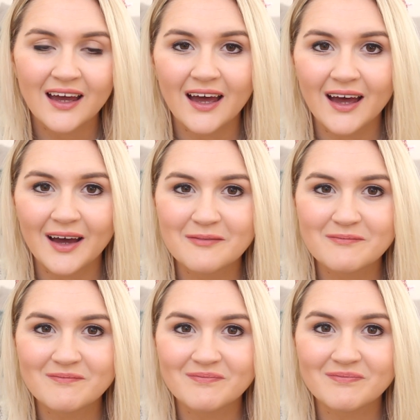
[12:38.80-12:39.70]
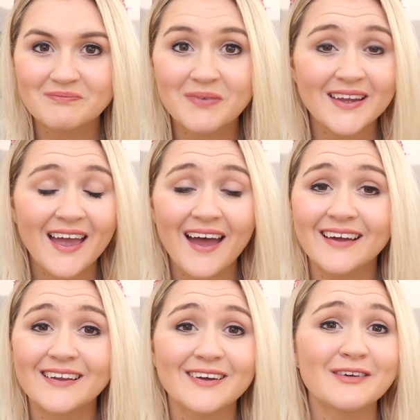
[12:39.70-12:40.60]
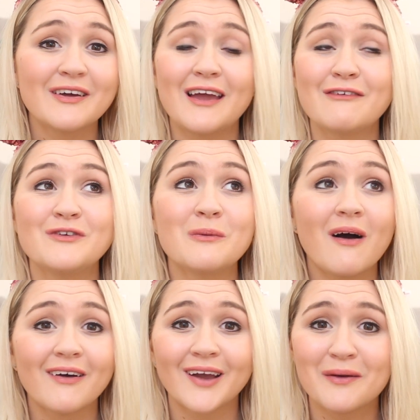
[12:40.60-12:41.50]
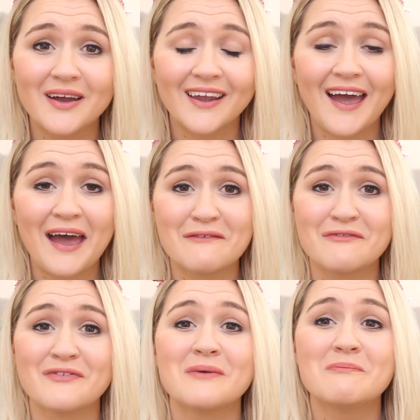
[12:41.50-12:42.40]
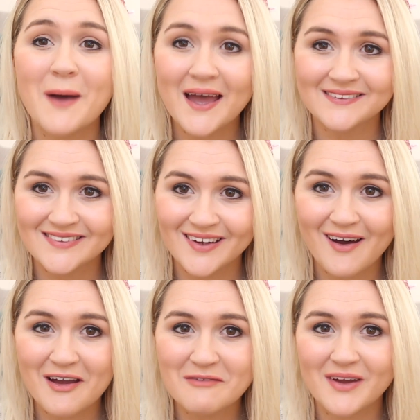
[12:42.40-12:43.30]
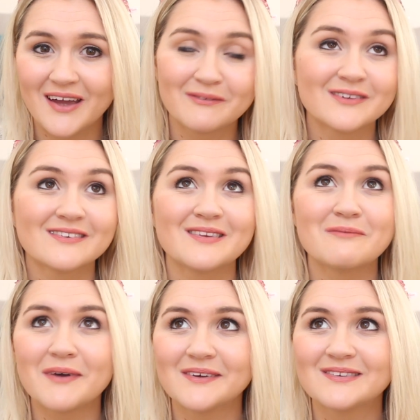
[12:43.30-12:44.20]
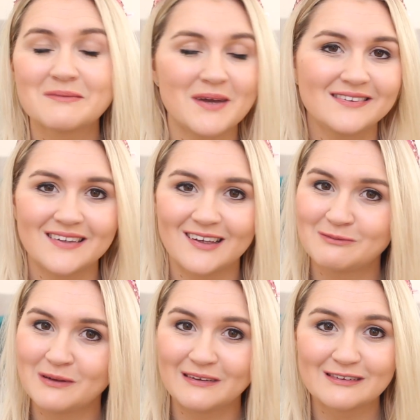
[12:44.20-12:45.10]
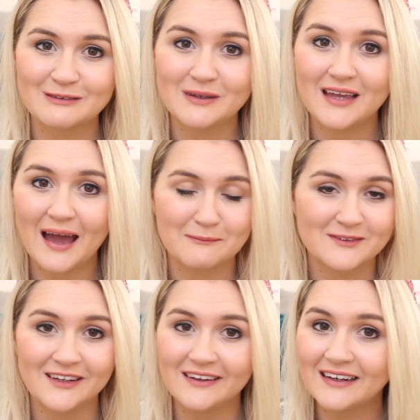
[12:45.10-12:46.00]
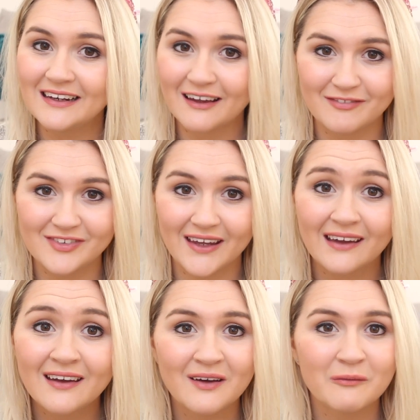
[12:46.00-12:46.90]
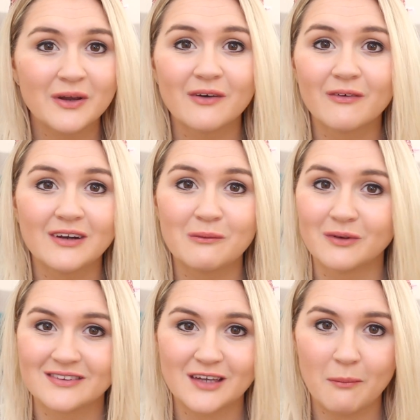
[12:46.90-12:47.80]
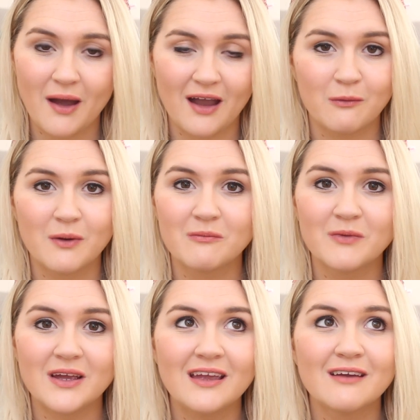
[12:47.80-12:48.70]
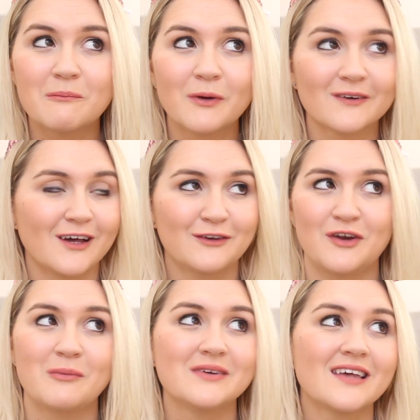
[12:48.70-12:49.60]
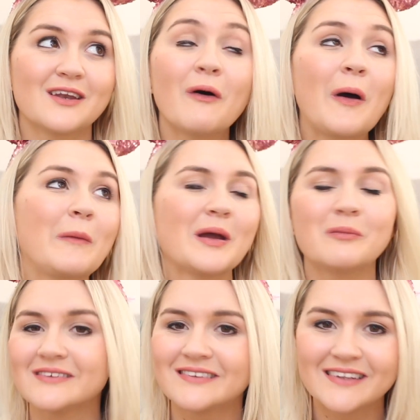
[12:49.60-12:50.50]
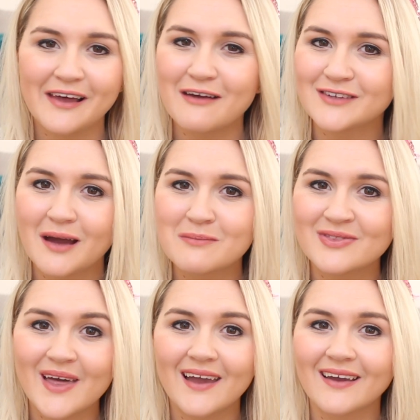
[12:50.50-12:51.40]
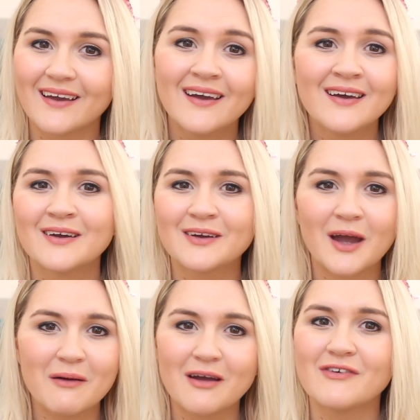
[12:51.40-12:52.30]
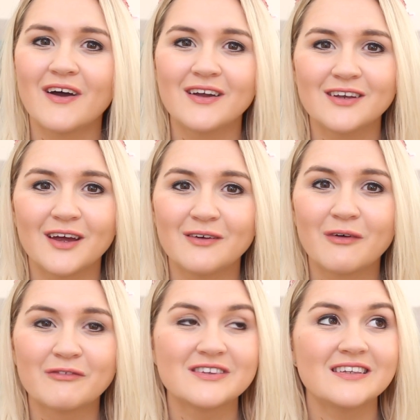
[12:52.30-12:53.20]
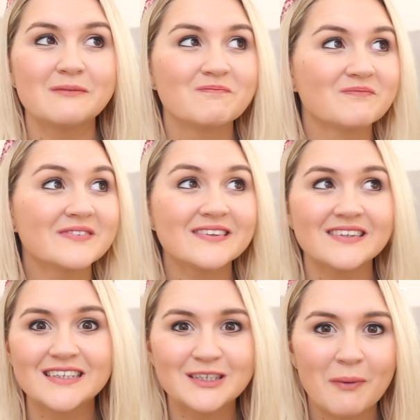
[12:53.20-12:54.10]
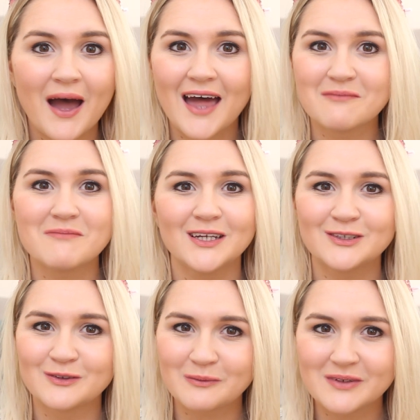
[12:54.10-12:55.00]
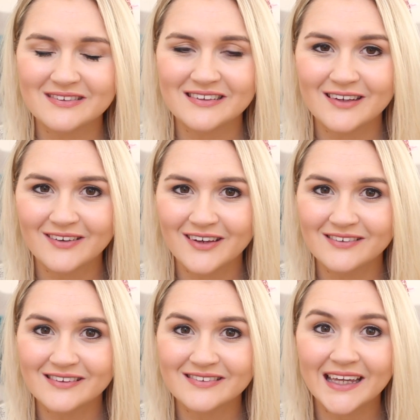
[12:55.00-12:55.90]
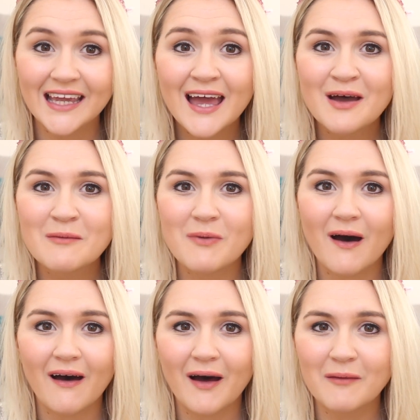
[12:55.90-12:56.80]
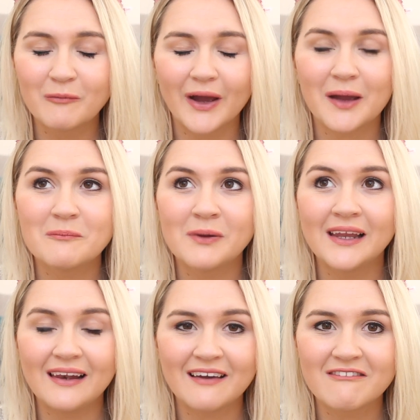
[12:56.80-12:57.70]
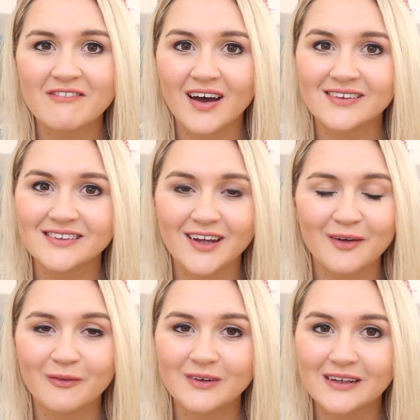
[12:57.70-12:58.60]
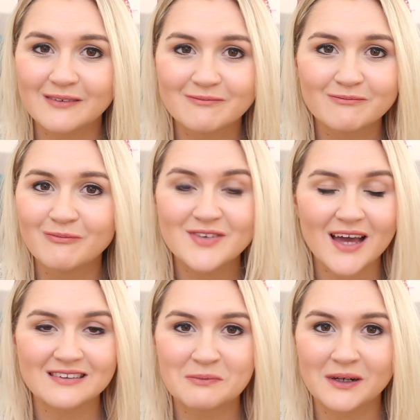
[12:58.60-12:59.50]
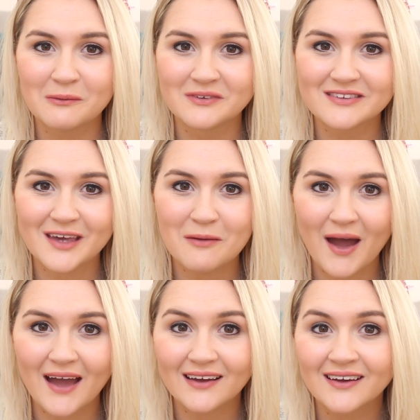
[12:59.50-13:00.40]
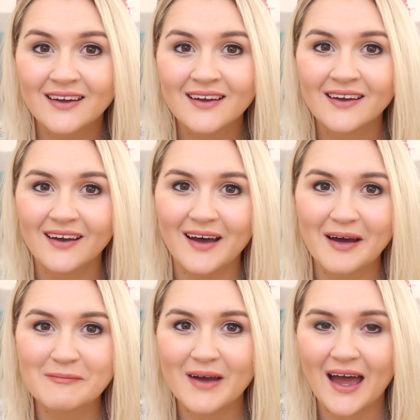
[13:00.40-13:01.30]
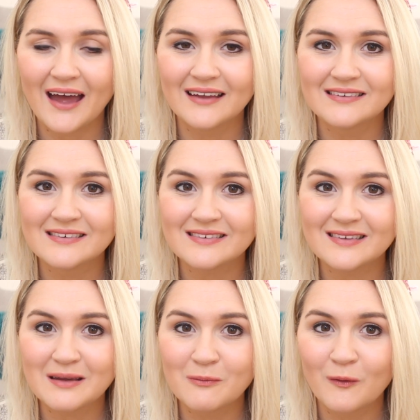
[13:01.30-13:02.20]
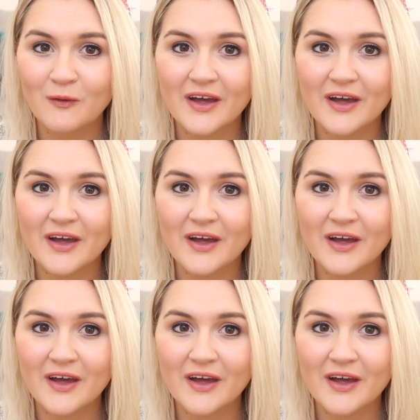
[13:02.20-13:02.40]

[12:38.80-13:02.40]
But yeah, if you are going, have the best time. It was the most amazing experience. We absolutely loved it. We already want to go back. When we booked our trip, we said, oh, it'll be a once in a lifetime thing. Go over, you know, obviously see Japan and make sure that we see Tokyo Disney. But we're completely converted and I already desperately want to go back and see more.